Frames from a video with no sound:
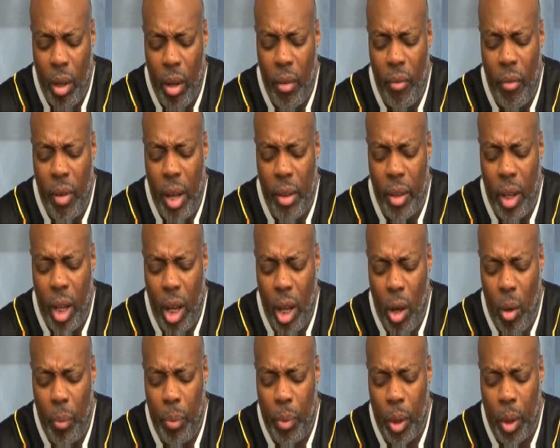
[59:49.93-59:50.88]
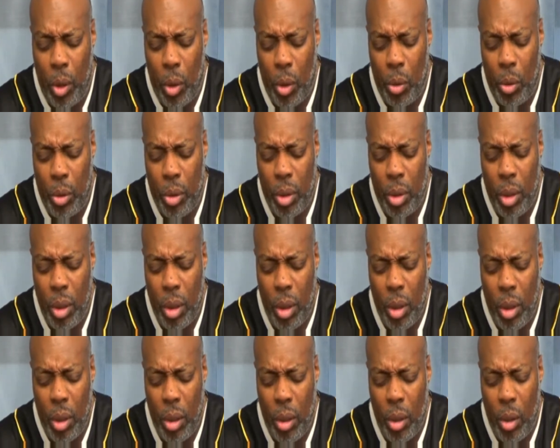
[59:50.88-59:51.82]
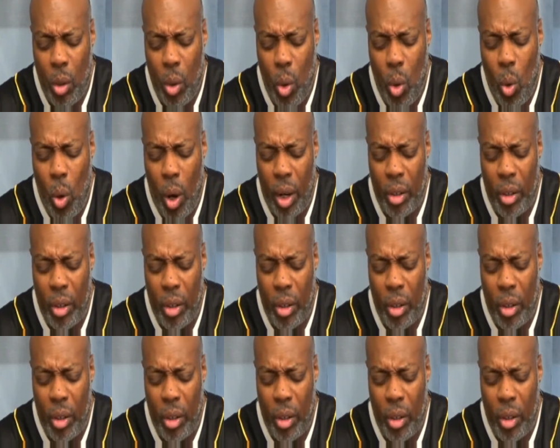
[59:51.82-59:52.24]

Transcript: Father, help those who